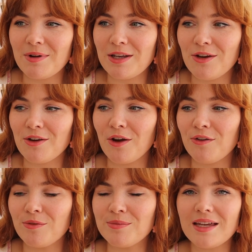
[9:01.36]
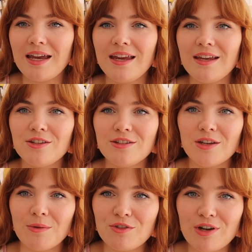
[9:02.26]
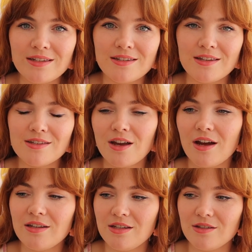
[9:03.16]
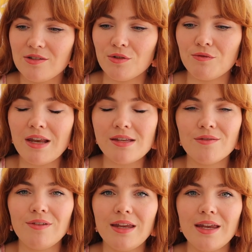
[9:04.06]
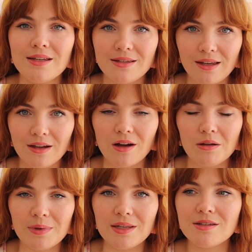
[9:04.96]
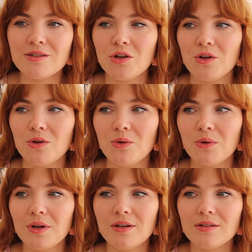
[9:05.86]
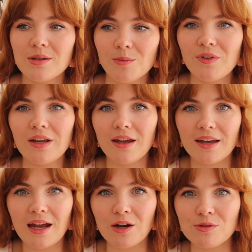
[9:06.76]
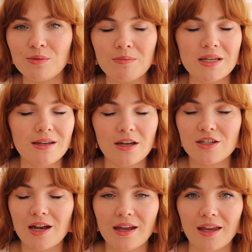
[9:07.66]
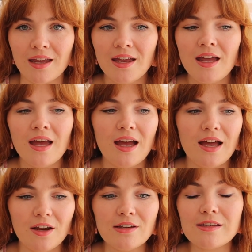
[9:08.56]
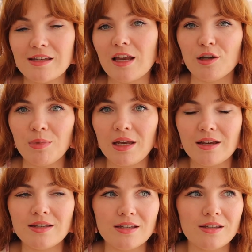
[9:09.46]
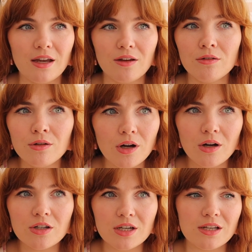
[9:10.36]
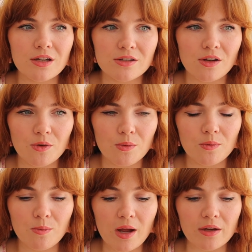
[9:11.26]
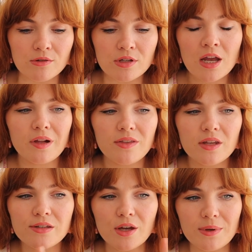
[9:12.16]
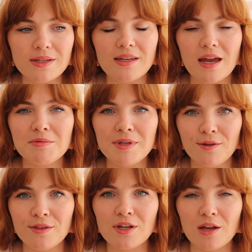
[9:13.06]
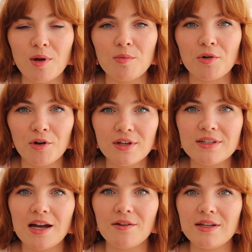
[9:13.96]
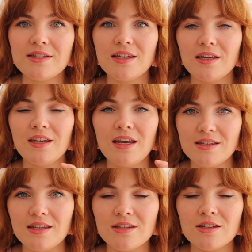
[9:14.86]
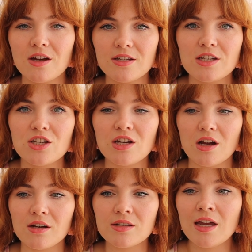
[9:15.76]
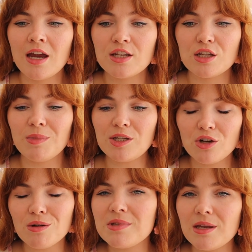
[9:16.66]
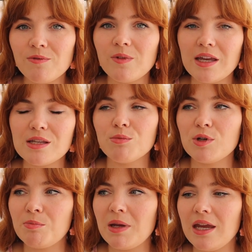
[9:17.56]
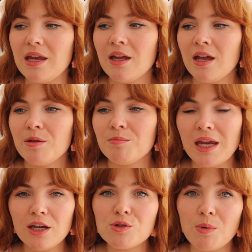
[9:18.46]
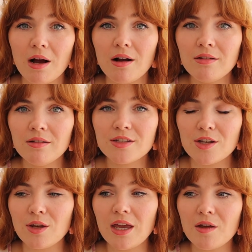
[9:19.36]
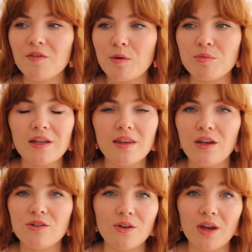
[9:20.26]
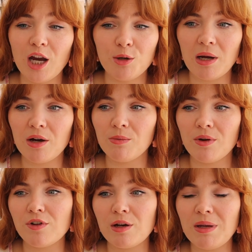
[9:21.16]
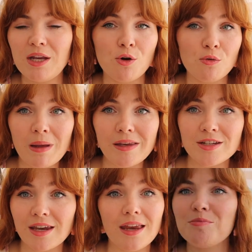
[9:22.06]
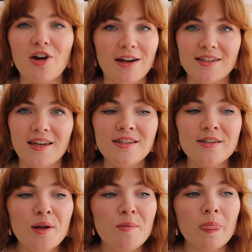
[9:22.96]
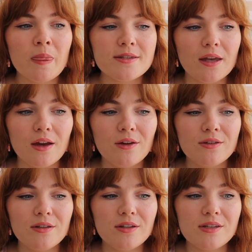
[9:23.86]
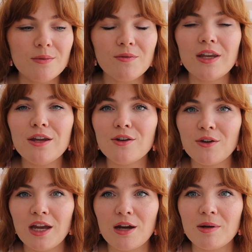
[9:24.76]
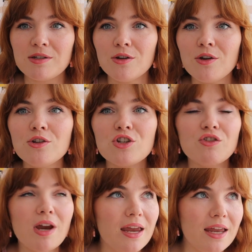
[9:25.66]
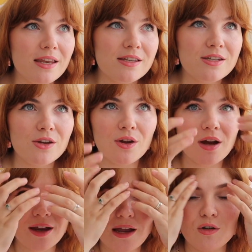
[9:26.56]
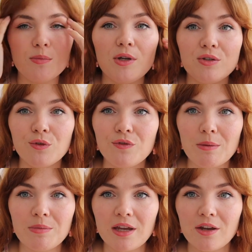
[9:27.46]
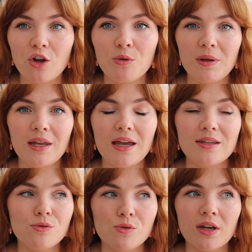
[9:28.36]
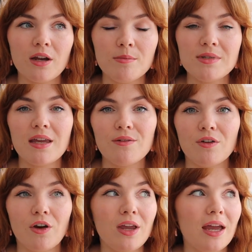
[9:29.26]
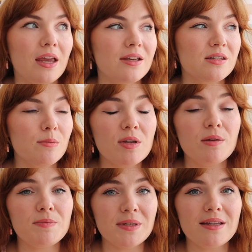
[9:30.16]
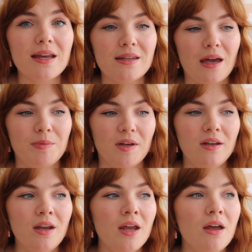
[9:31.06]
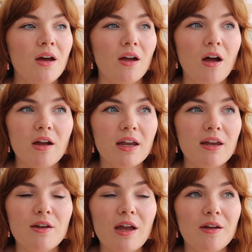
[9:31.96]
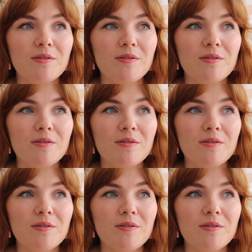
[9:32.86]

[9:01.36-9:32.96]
when you go from say sewing dresses and skirts and sort of relatively easier garments to something like an outerwear piece like a jacket and understandably because it's like oh gosh it looks so wild the sewing steps a lot of the time are broken down into easier to digest chunks so my top tip for this would be make a toile so get a fabric that you don't care about whether it be an old bed sheet and practice so something that you don't care about don't go straight into cutting out your beautiful fabric and hoping that it's all going to come together okay because sometimes mistakes happen i